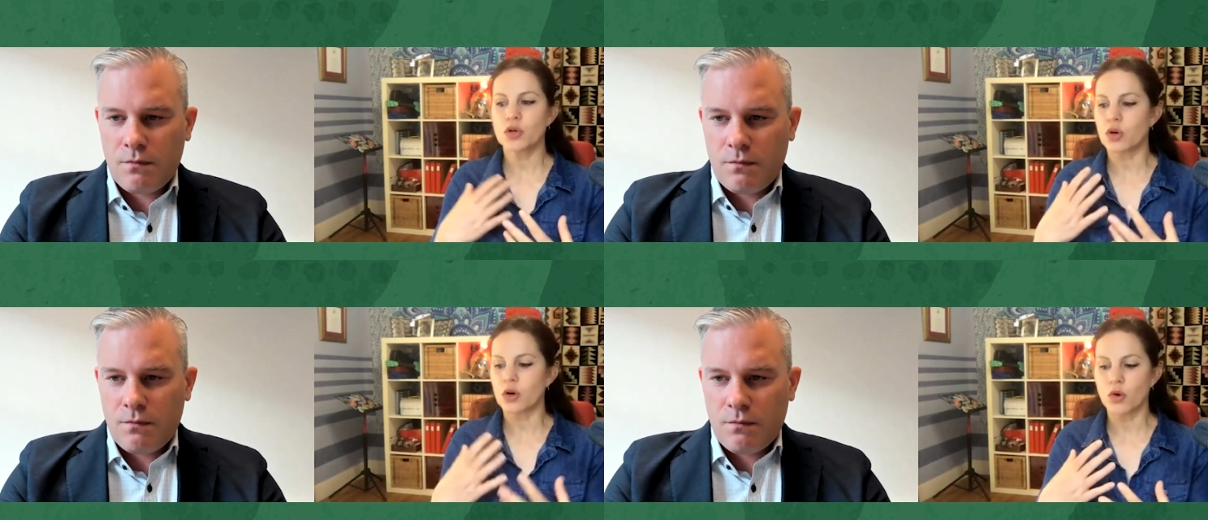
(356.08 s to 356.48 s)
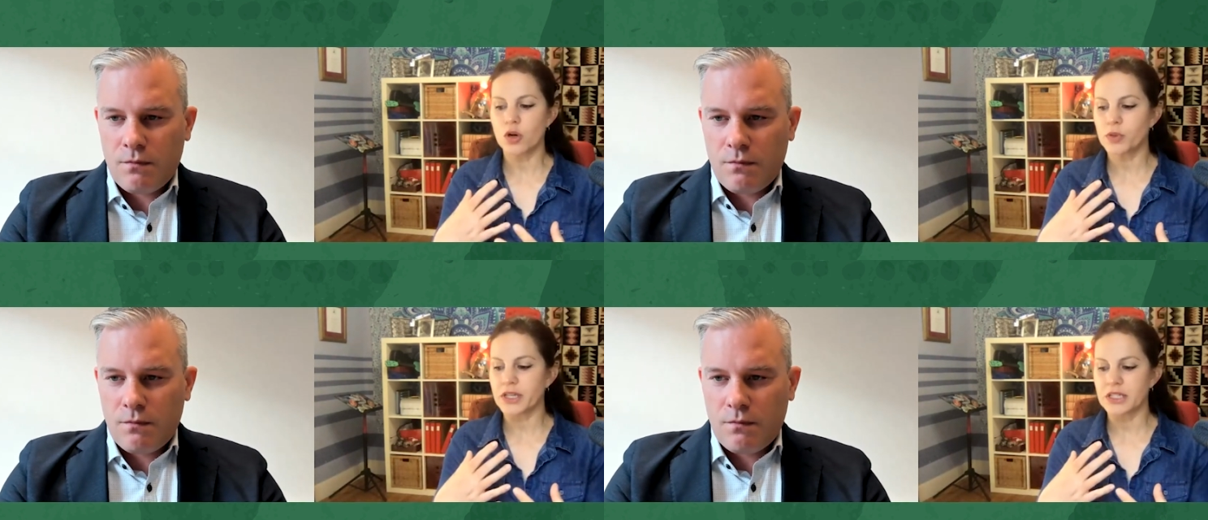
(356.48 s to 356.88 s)
Speaker 1: or a
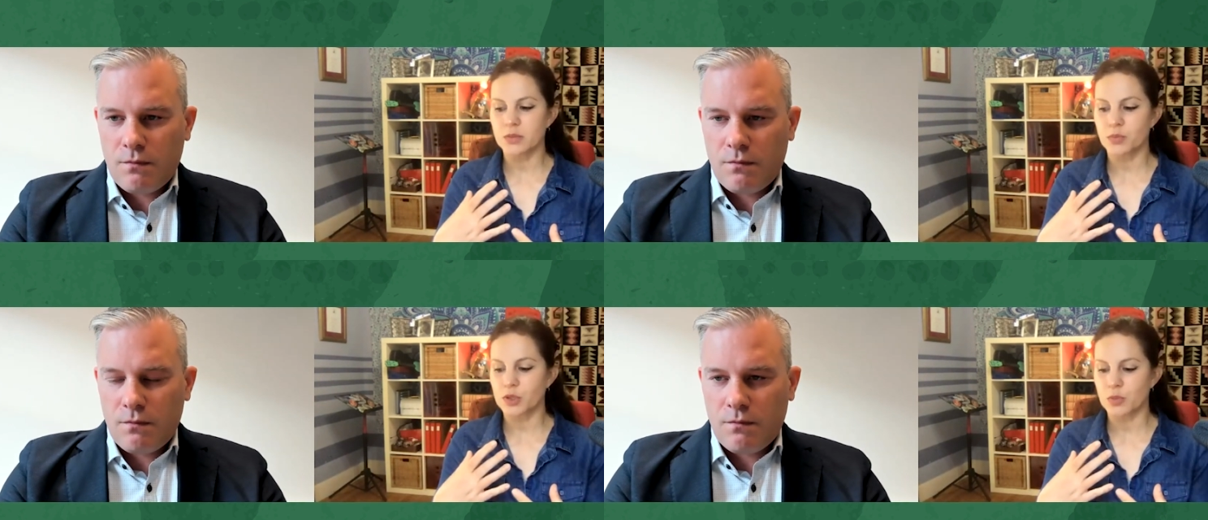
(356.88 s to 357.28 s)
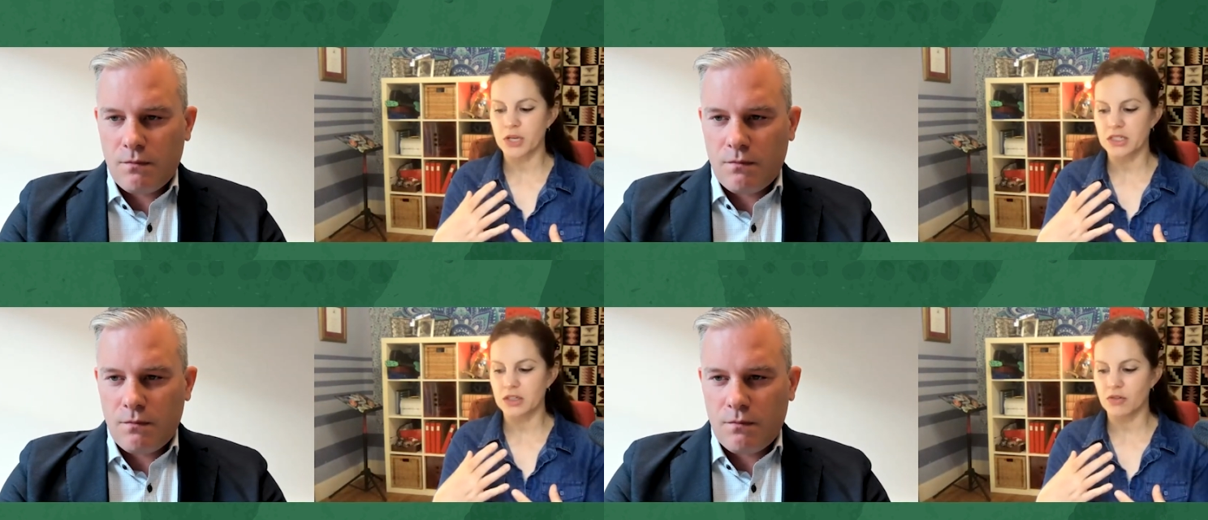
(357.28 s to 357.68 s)
workplace
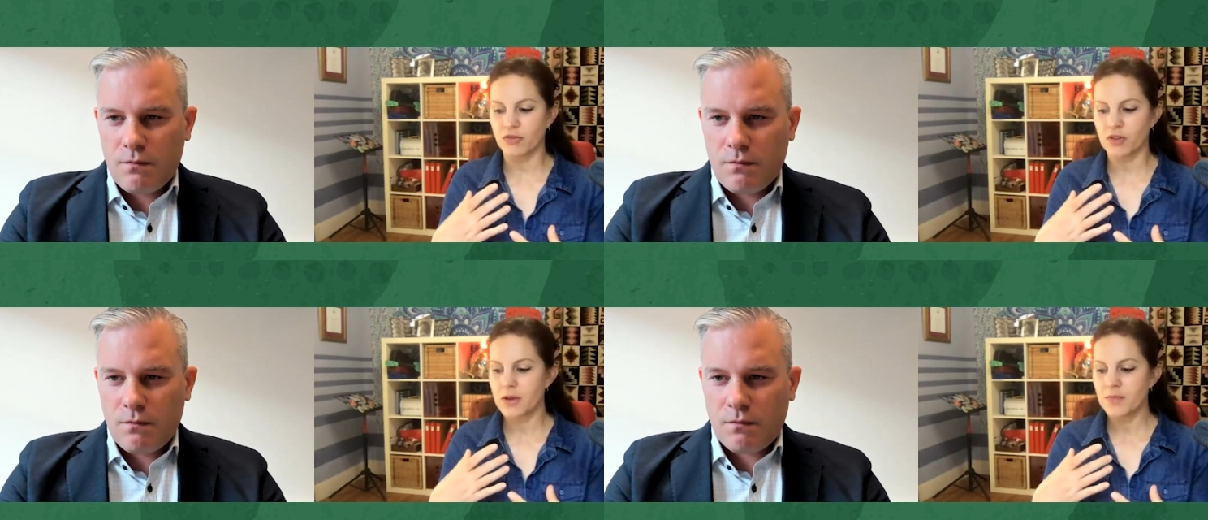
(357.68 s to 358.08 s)
perspective,